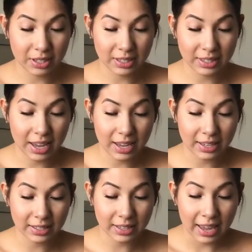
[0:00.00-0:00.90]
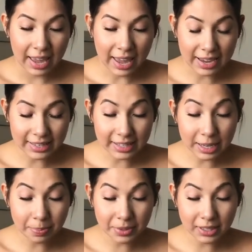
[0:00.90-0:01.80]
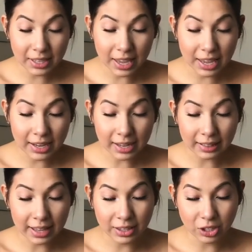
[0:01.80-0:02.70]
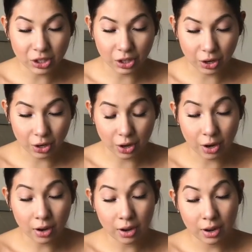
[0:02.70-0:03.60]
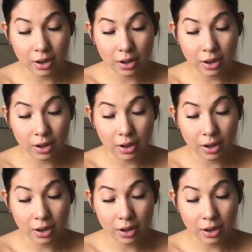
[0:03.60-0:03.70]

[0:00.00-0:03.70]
It says, a deep skin cleanser